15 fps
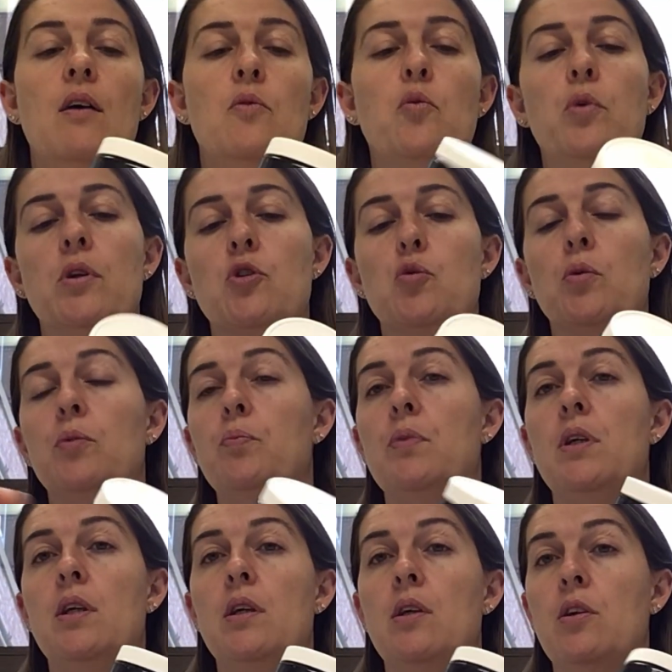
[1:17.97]
Which will
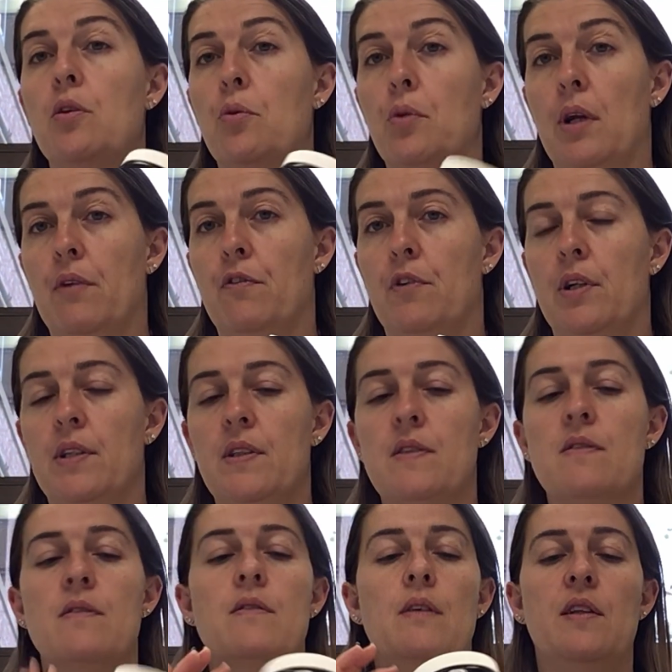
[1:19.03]
be your
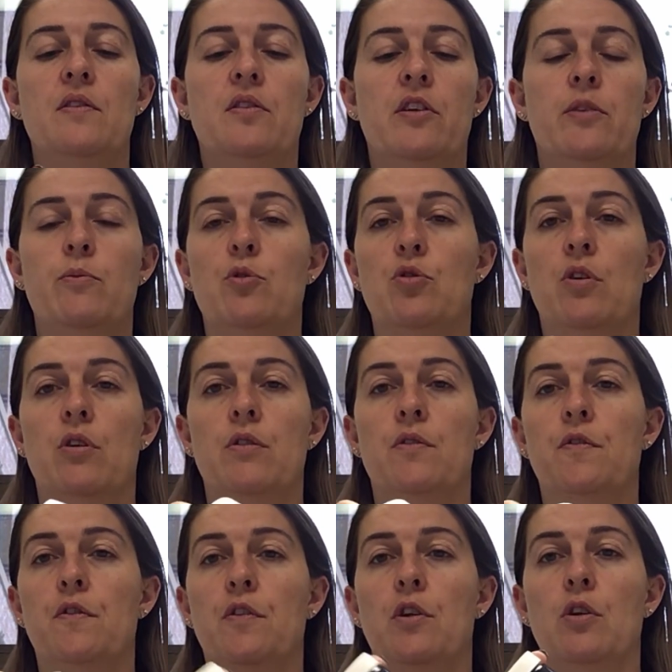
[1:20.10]
reference in terms
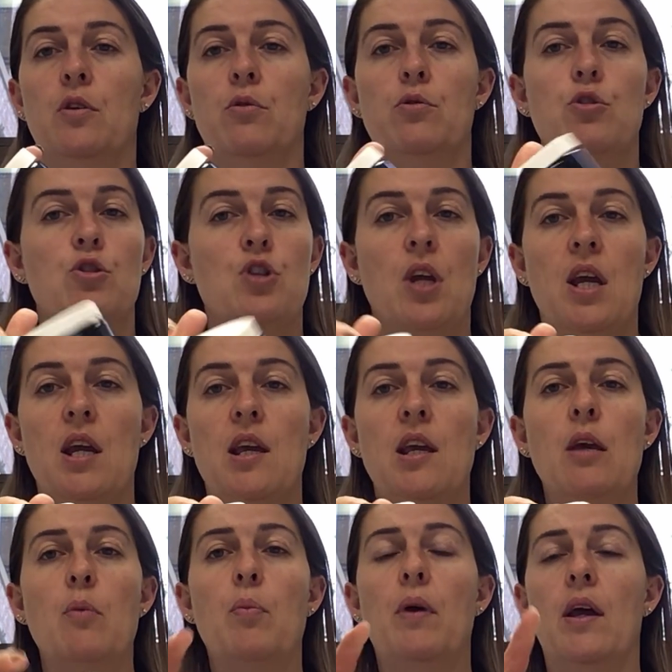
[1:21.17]
of,
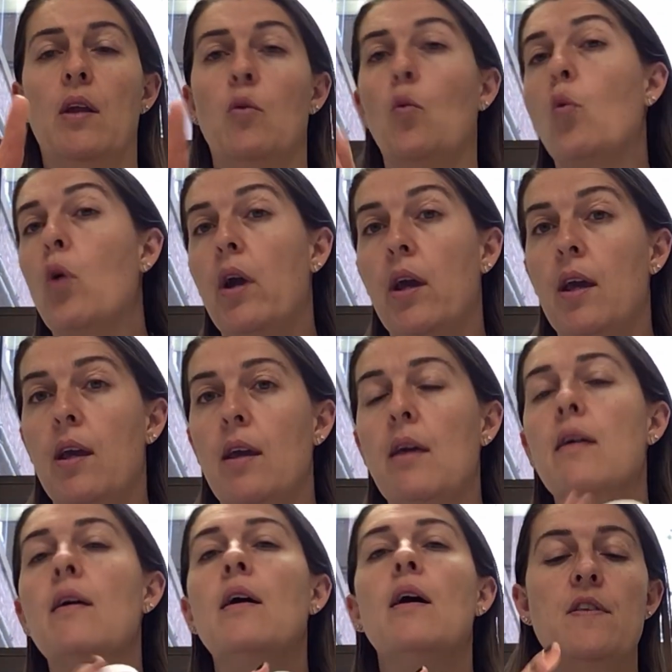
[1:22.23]
shape and
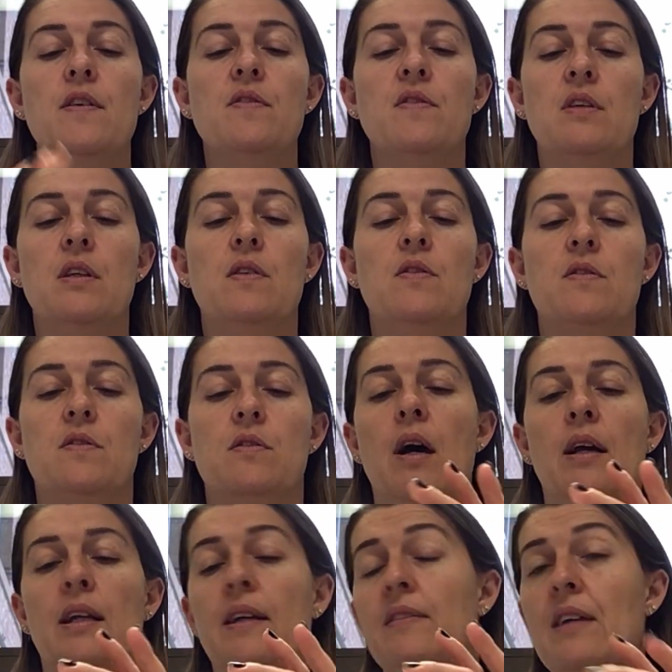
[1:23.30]
weight. This is
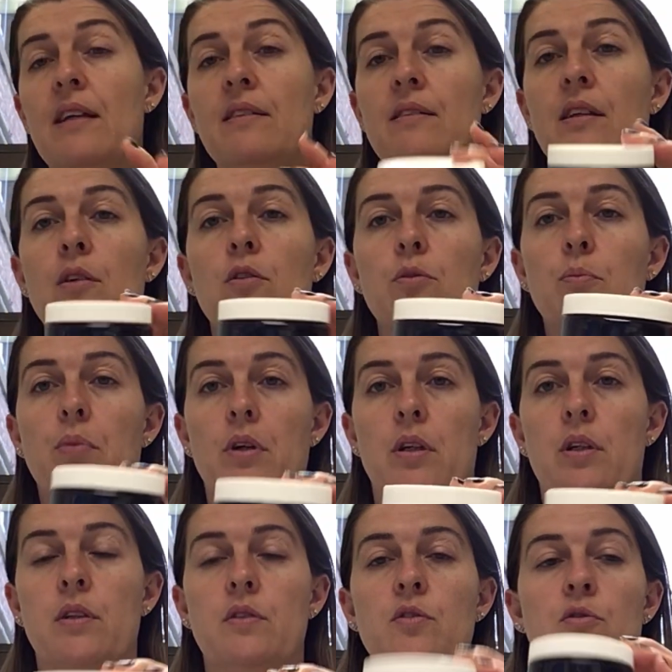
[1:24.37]
an identical
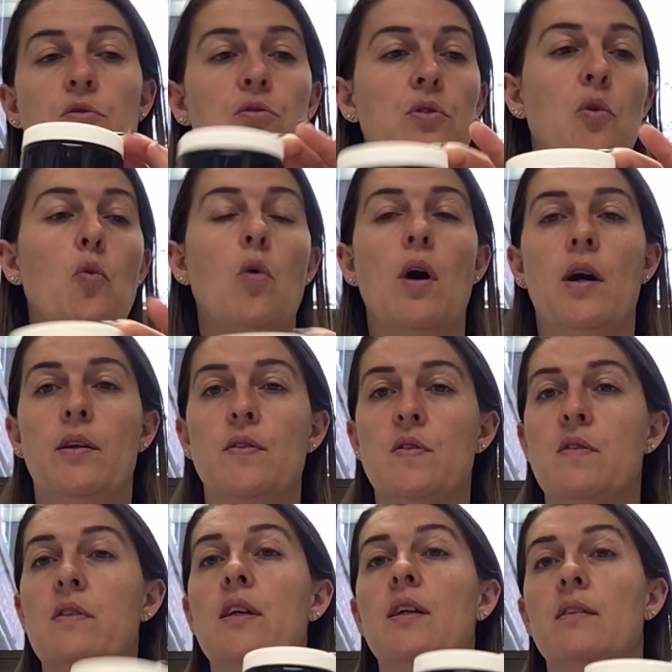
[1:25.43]
box to the
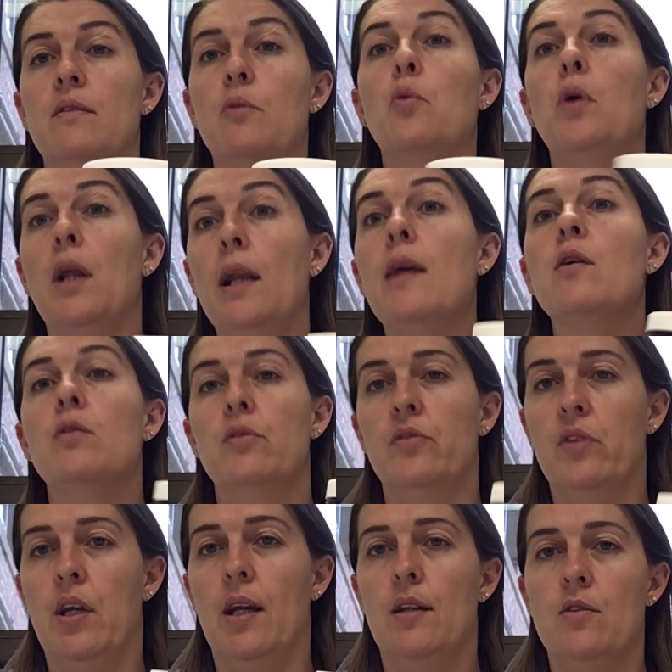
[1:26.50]
ones that really
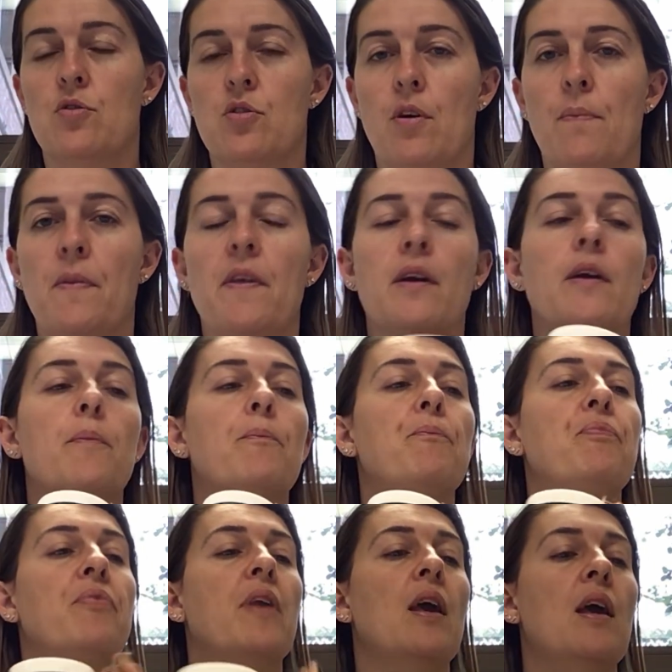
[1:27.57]
contain something.
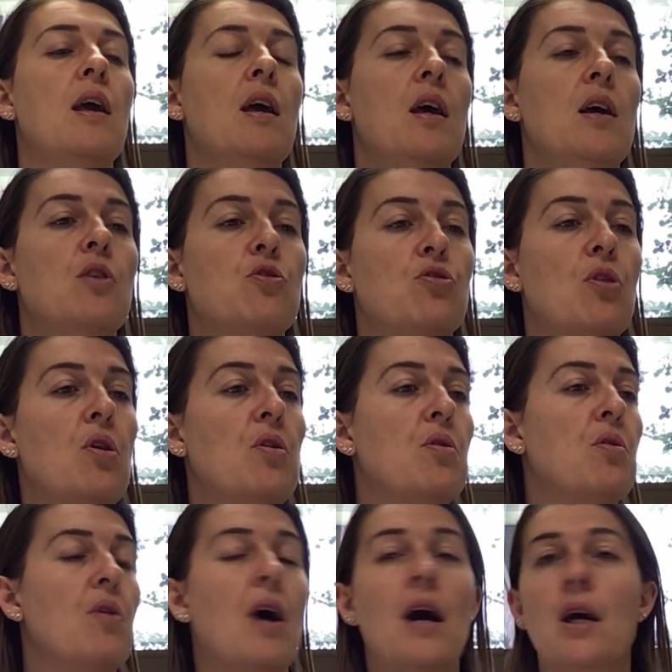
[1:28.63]

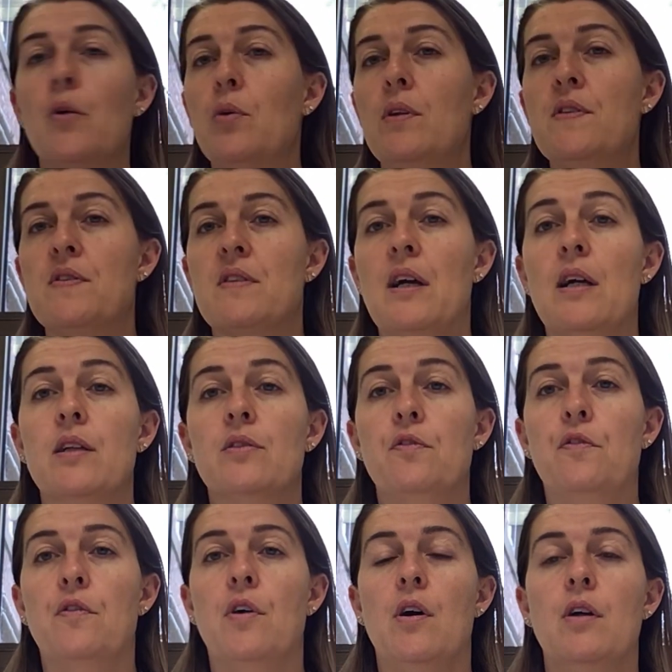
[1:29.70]
So I will start
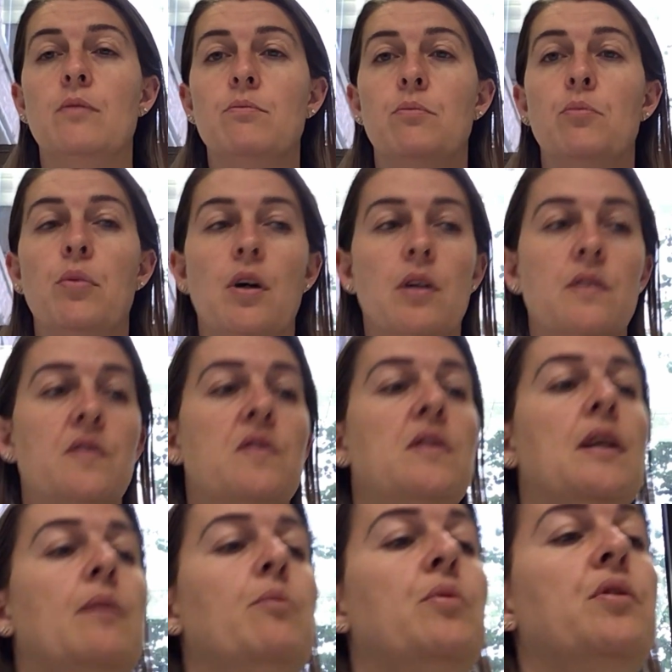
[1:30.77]
from box
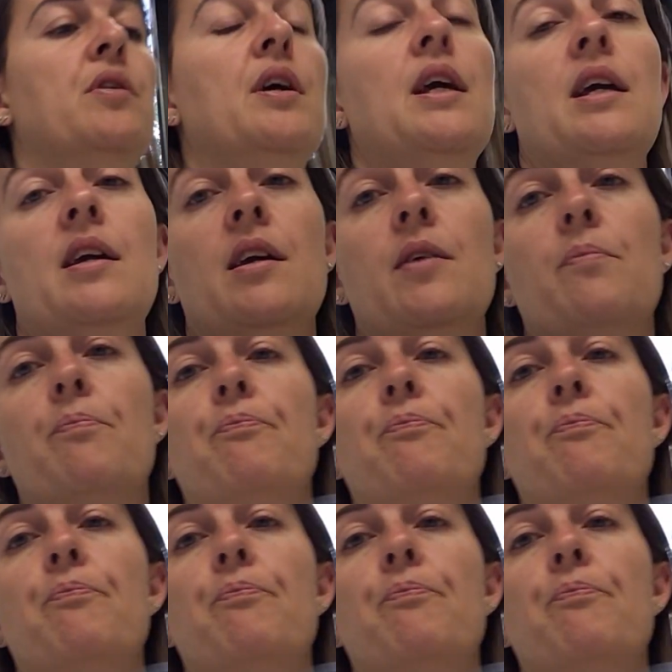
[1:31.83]
number A.